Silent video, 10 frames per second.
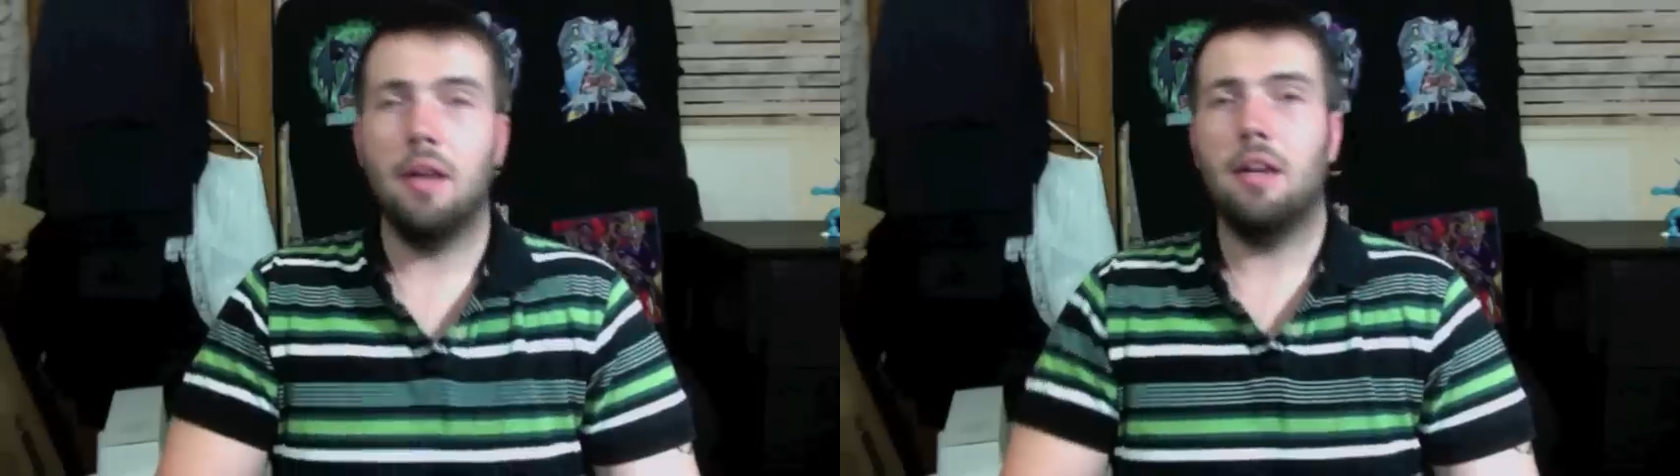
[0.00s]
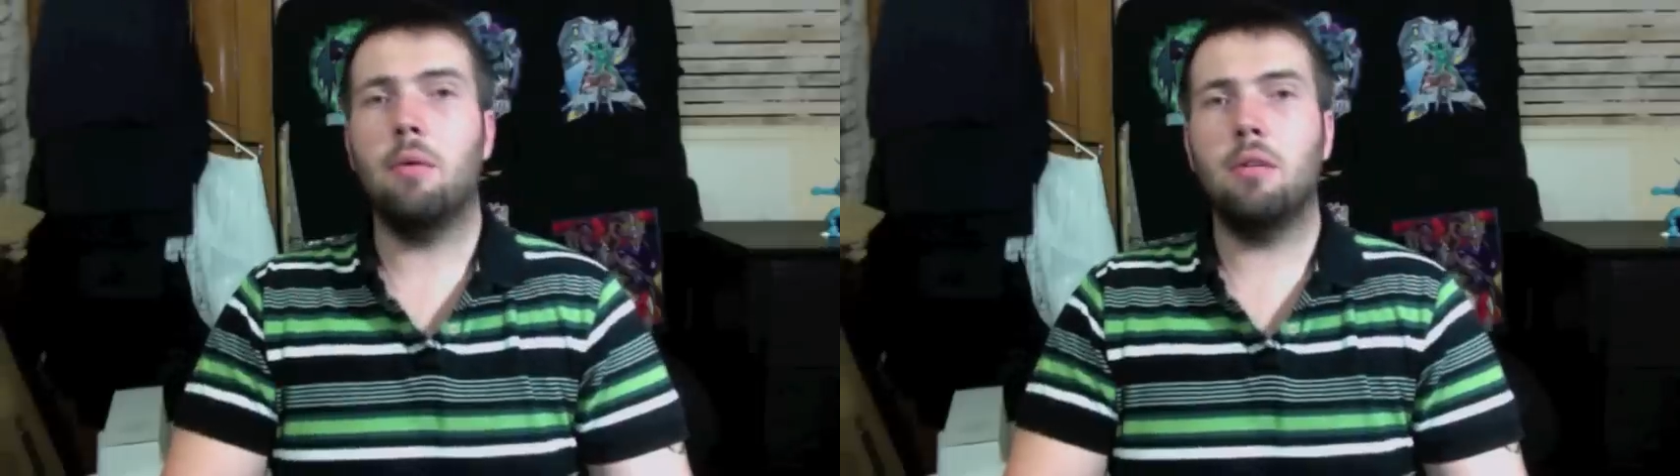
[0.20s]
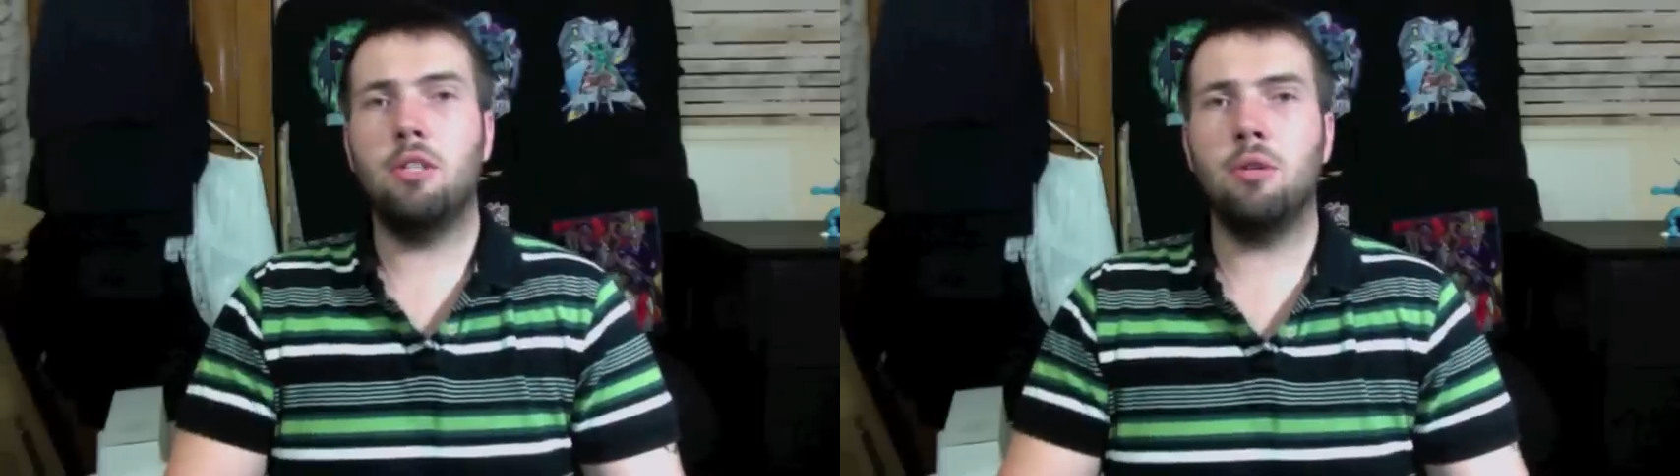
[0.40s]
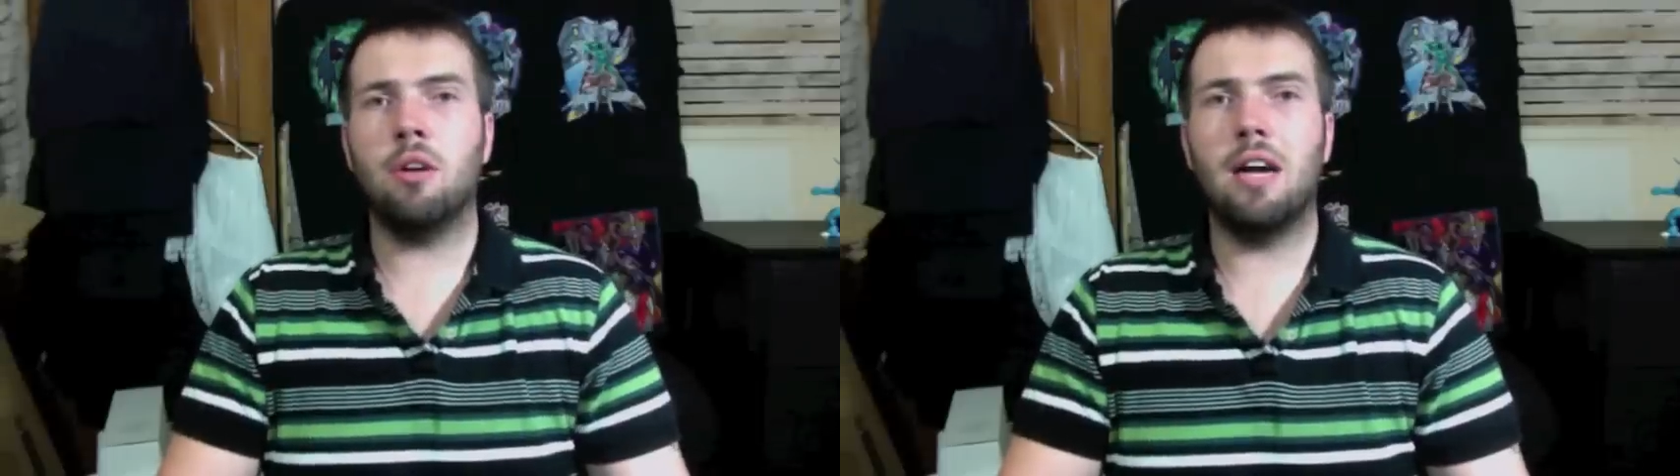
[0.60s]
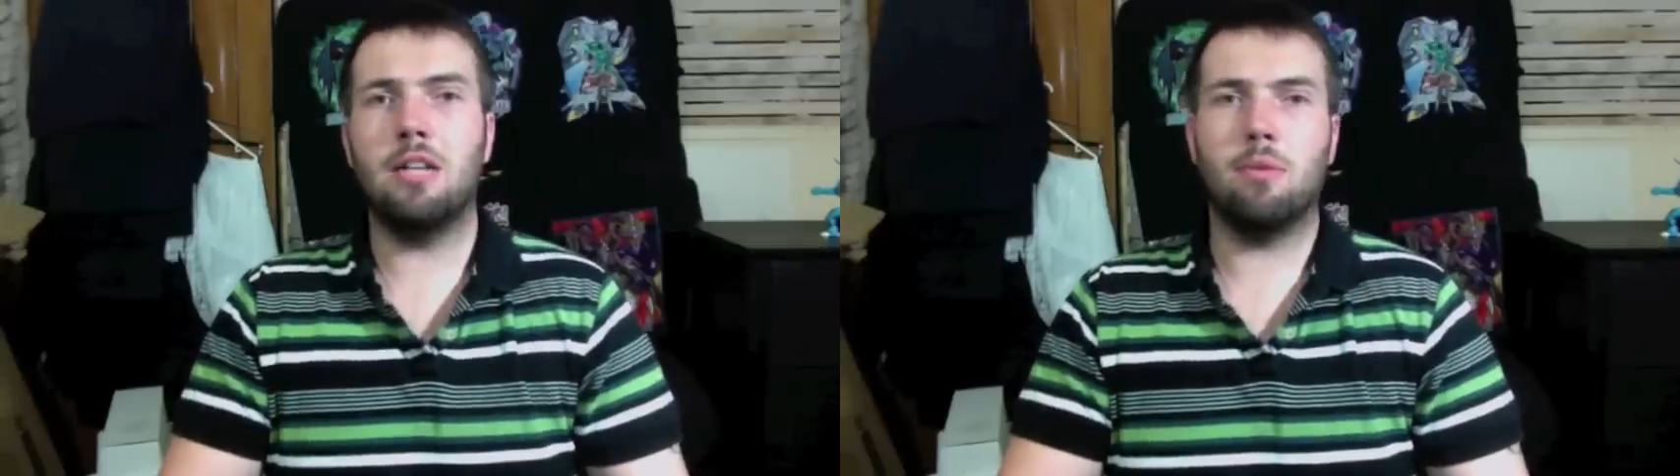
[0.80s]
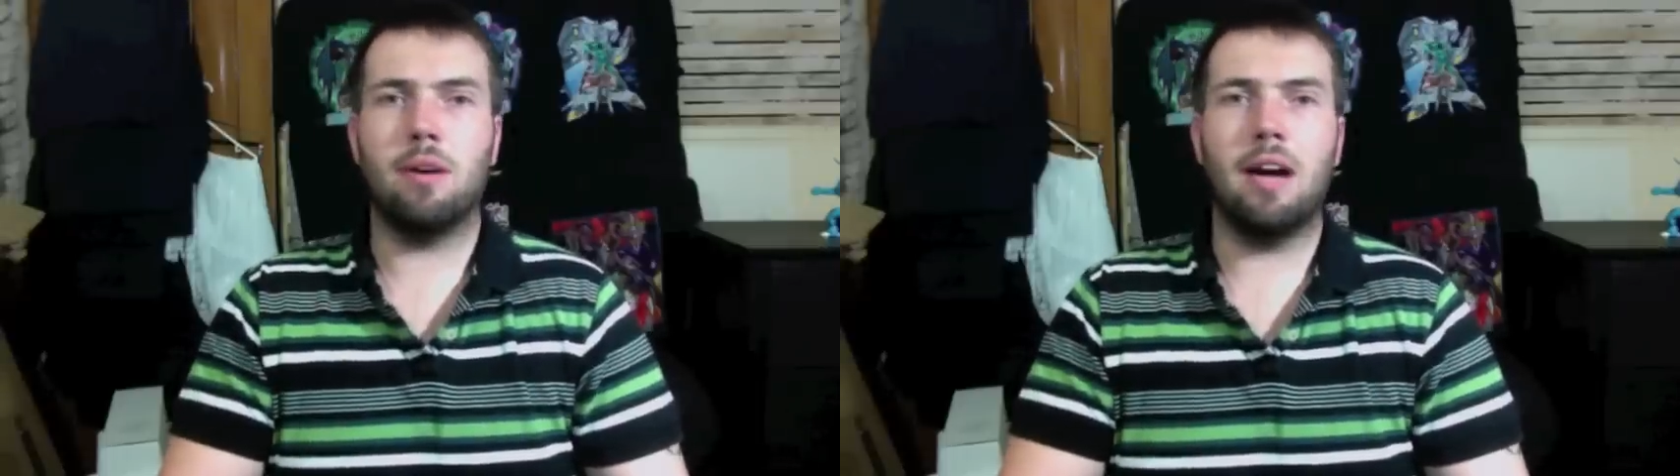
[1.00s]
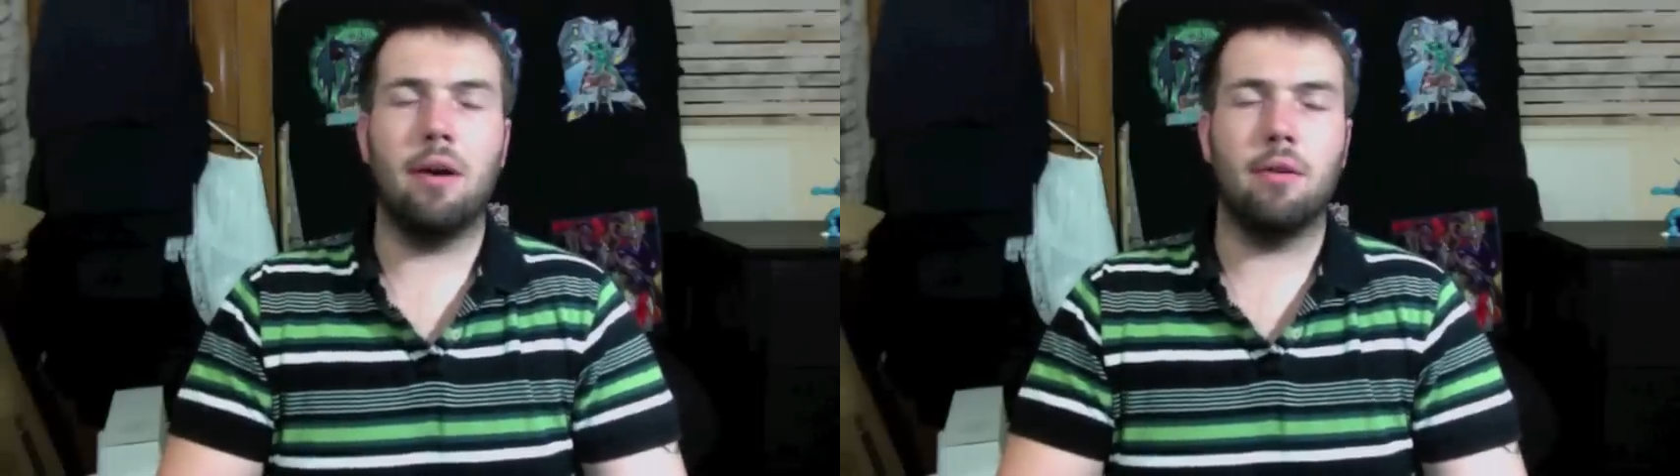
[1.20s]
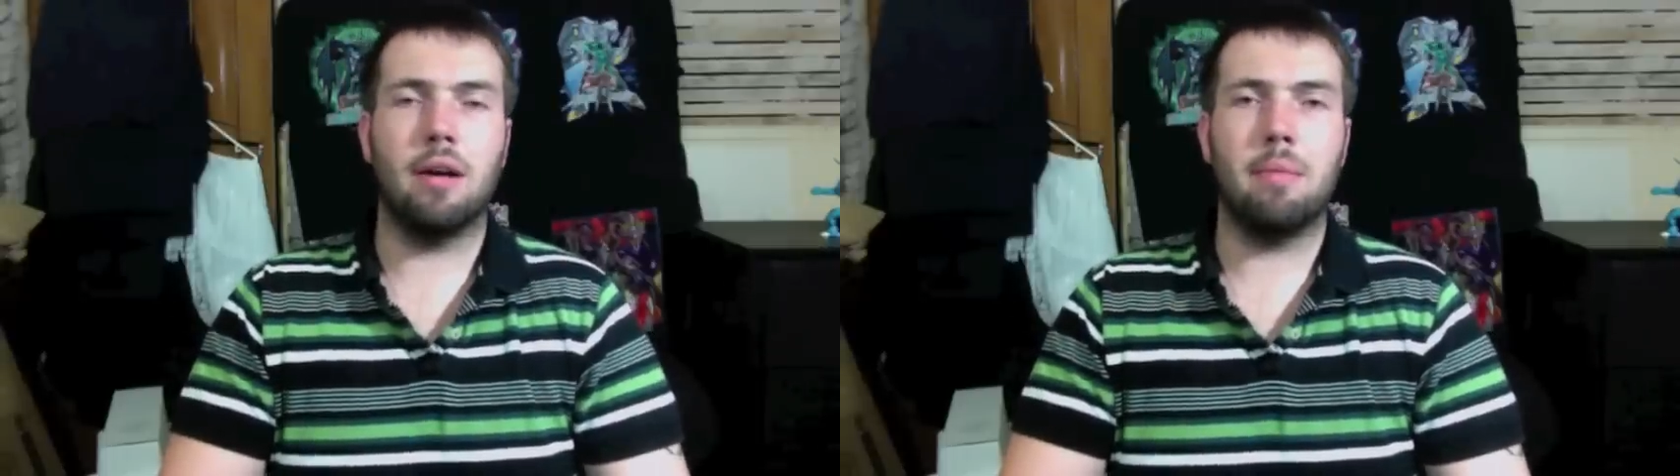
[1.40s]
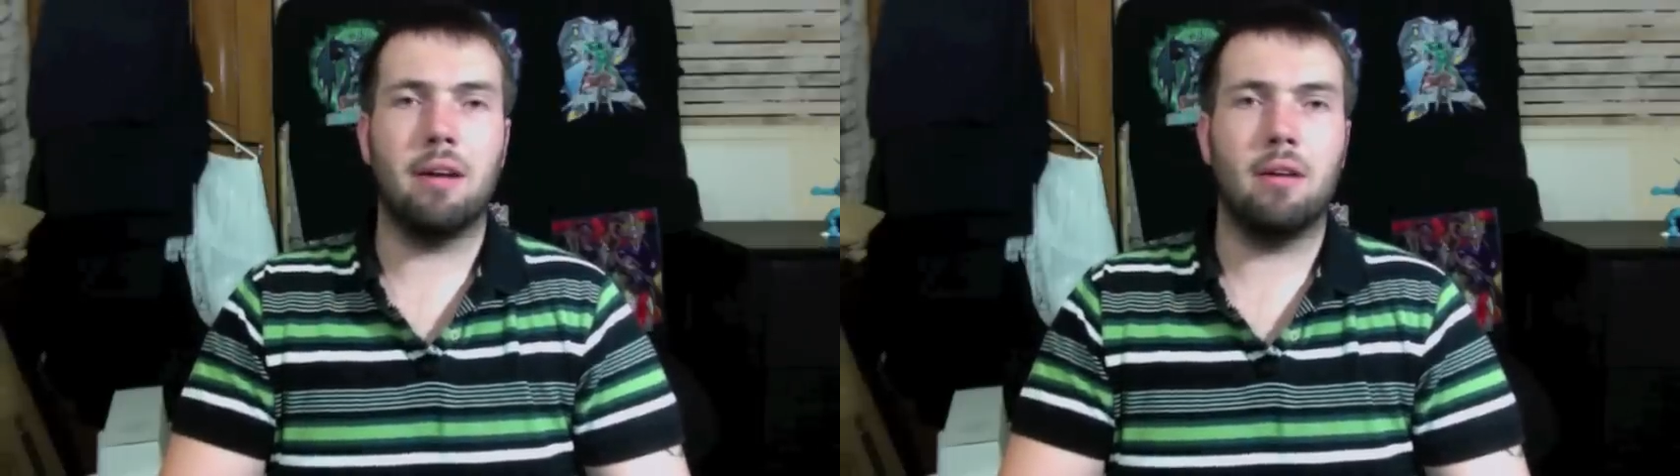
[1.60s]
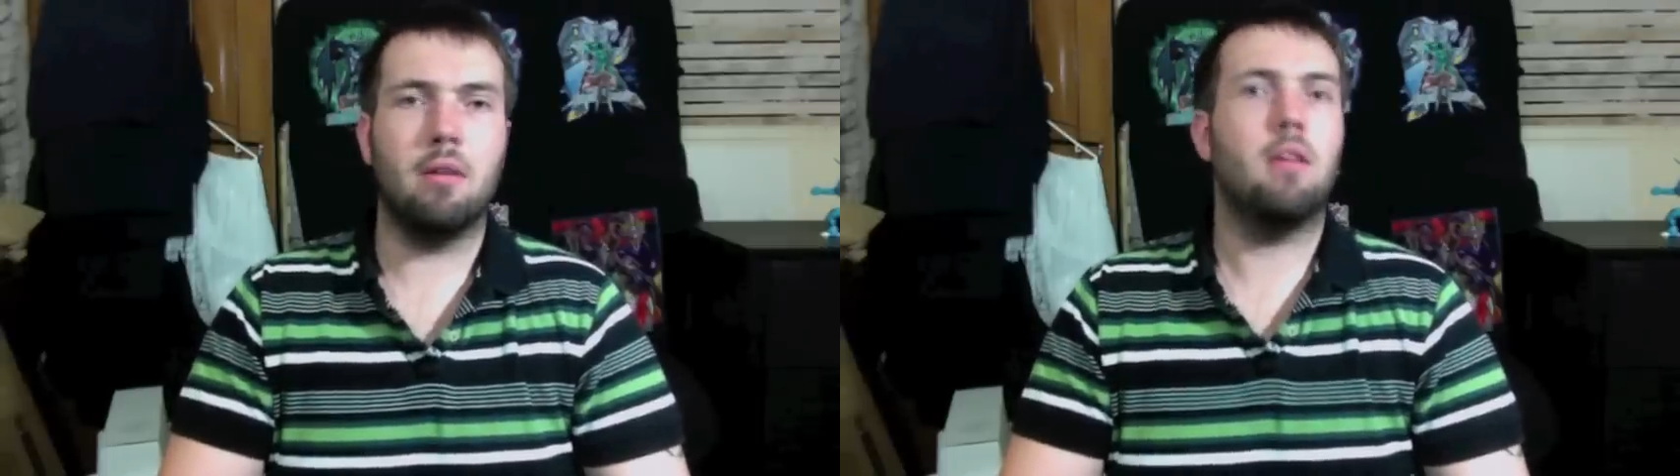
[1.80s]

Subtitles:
Now, when tour guides were out, I mean,